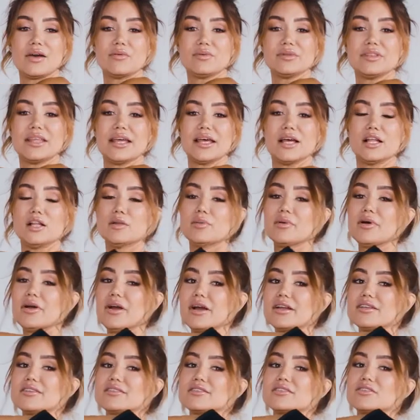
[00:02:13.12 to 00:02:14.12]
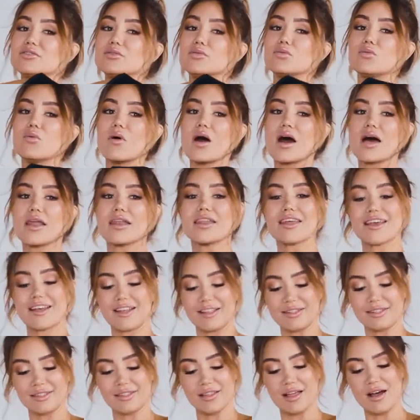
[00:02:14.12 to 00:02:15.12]
And with the elbow, I just do one
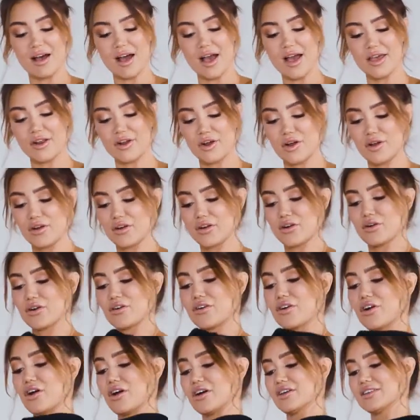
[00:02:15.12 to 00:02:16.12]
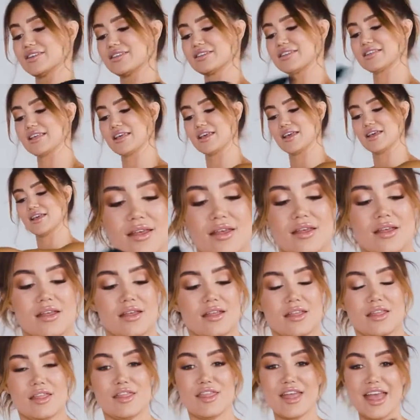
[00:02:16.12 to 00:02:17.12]
glide across.
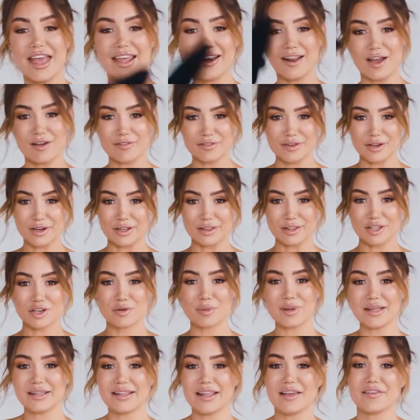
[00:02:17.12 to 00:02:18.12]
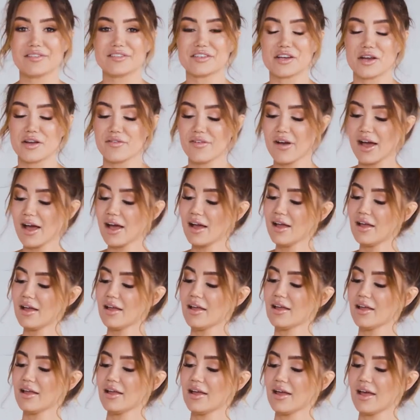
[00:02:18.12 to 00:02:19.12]
Then I've got a little bit left over
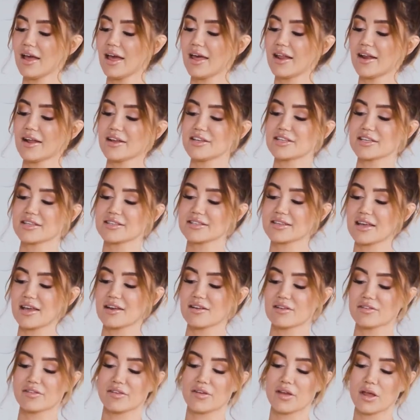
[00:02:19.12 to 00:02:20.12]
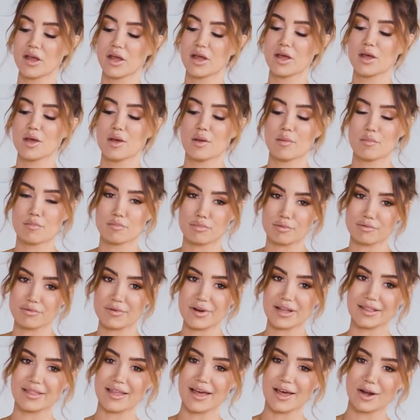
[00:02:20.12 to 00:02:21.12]
and I just kind of
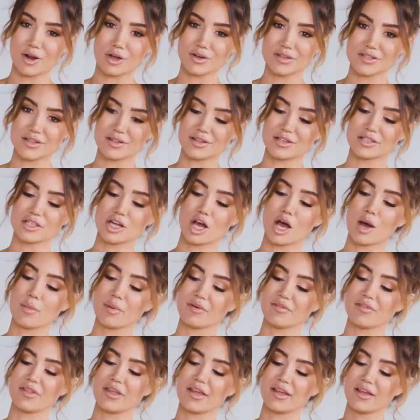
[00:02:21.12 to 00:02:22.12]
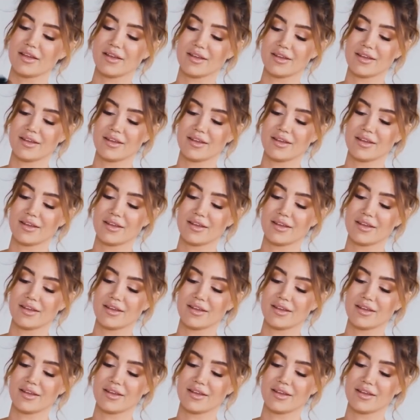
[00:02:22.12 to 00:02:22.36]
bring that onto the top of the